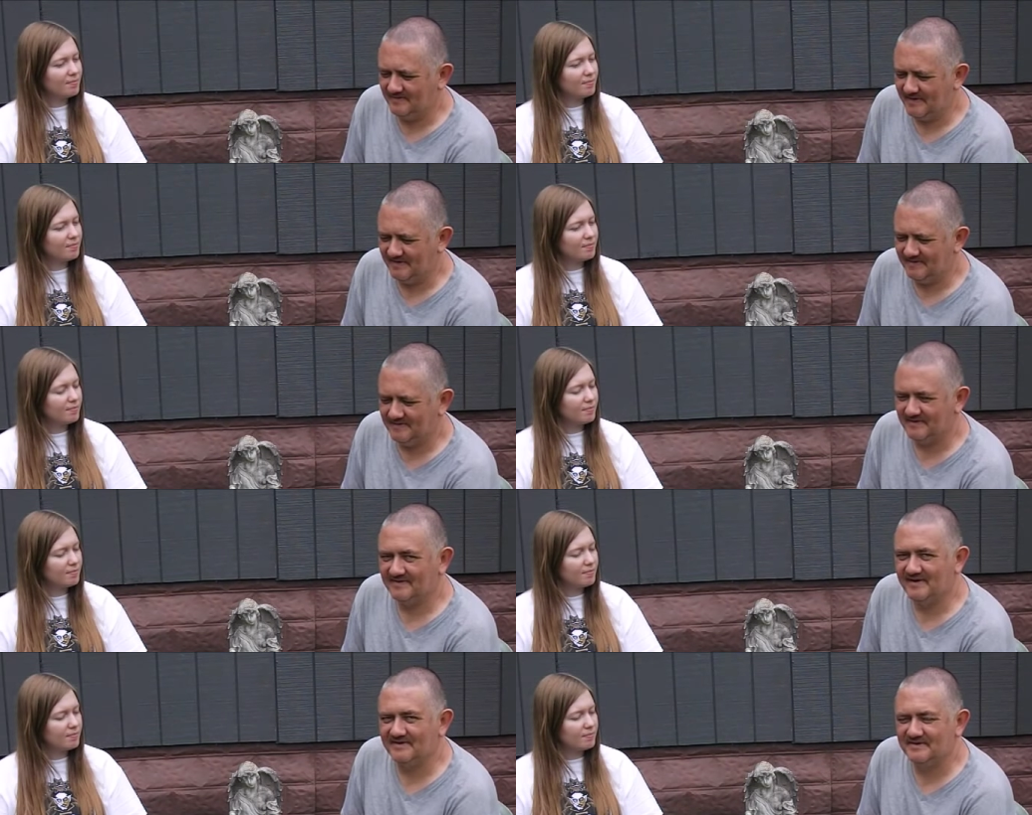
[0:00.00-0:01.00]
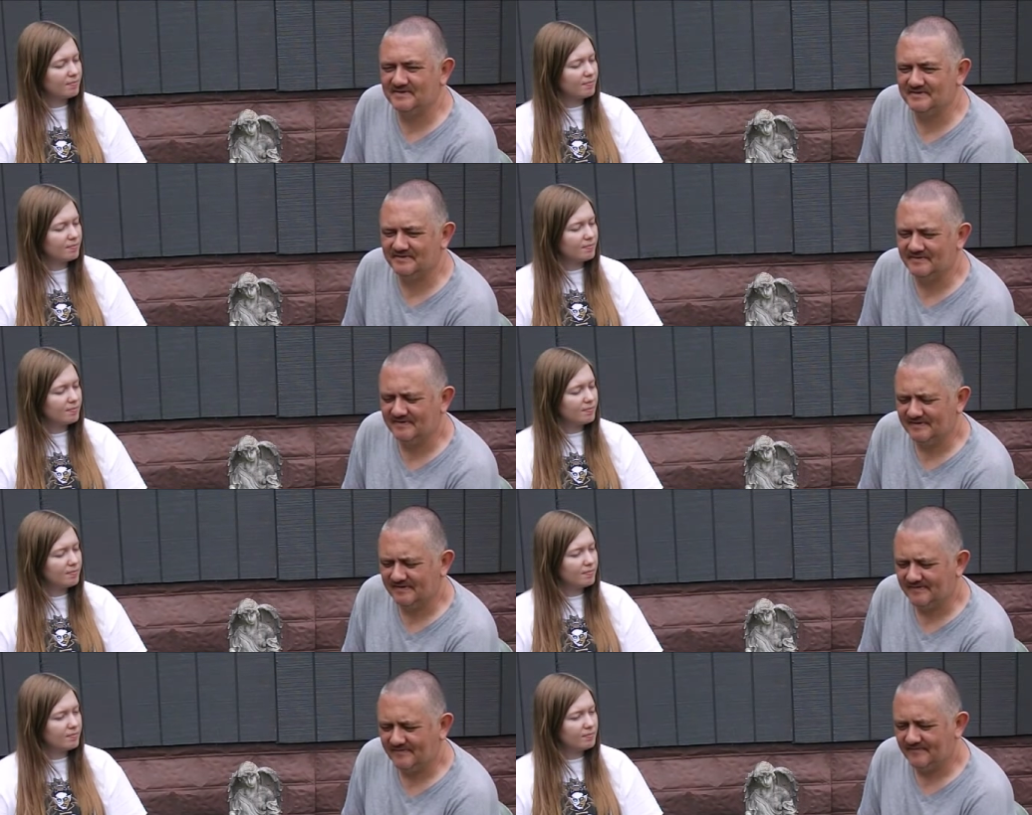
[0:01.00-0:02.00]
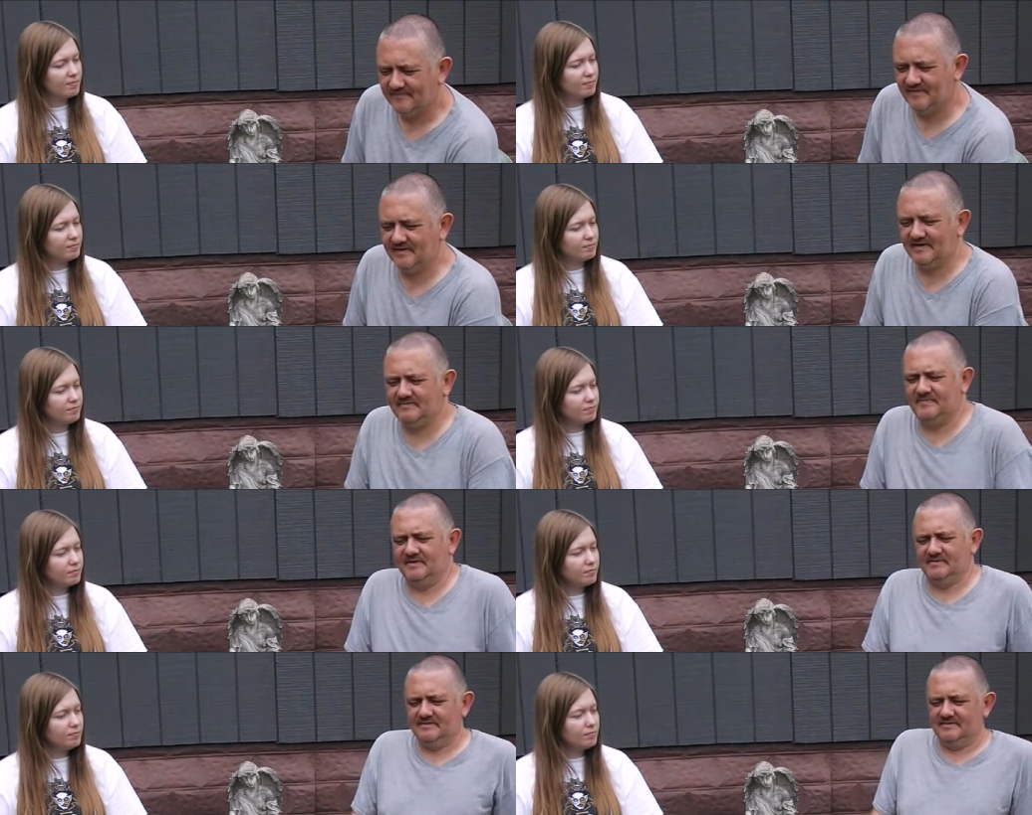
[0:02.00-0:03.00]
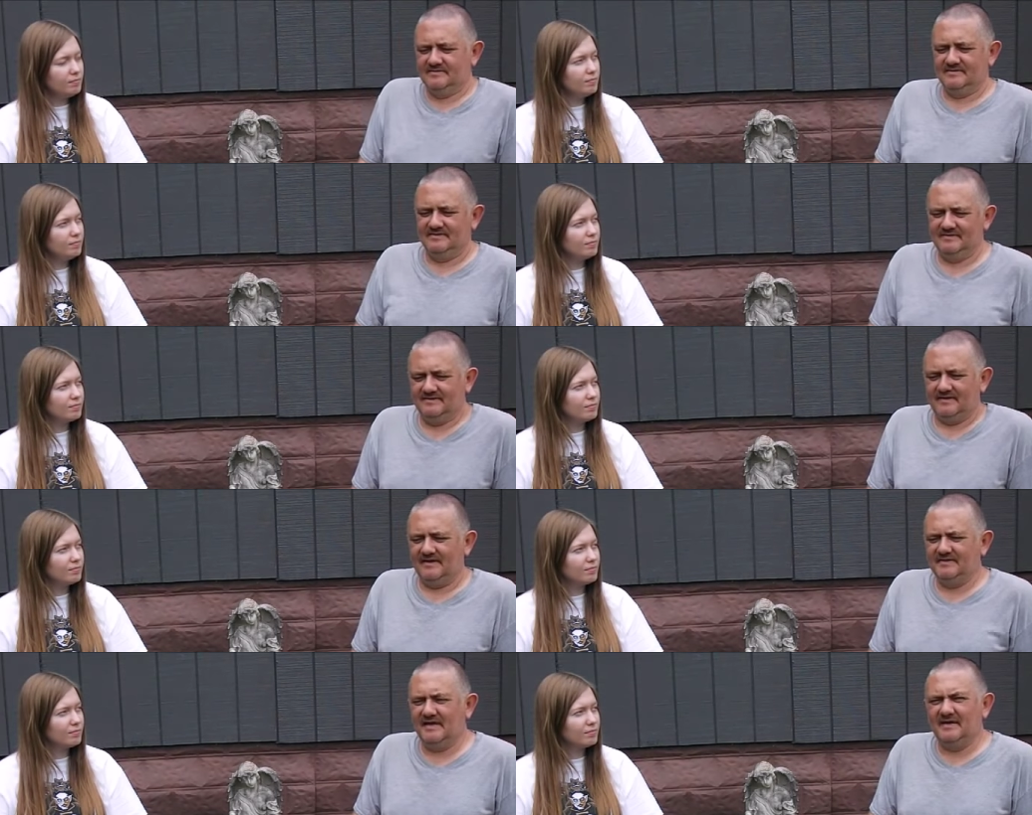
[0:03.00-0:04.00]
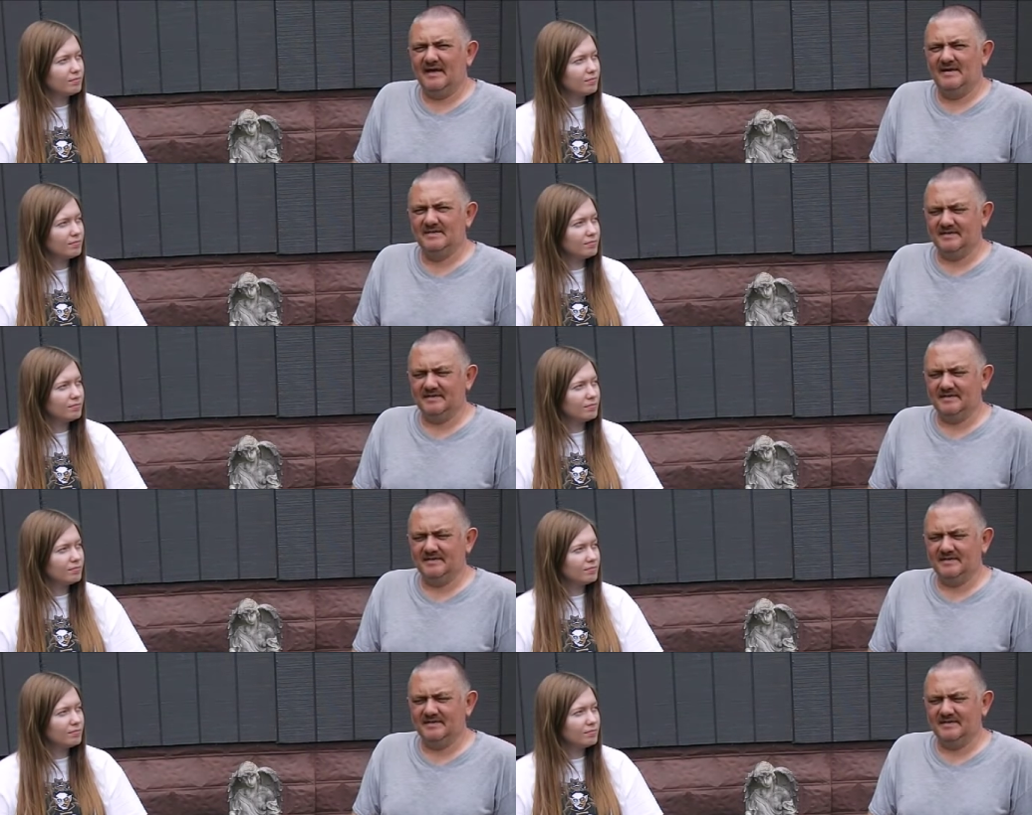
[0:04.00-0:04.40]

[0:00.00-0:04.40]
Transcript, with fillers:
Speaker 1: mean, I learned a lot, but you, you gotta put a lot of dedication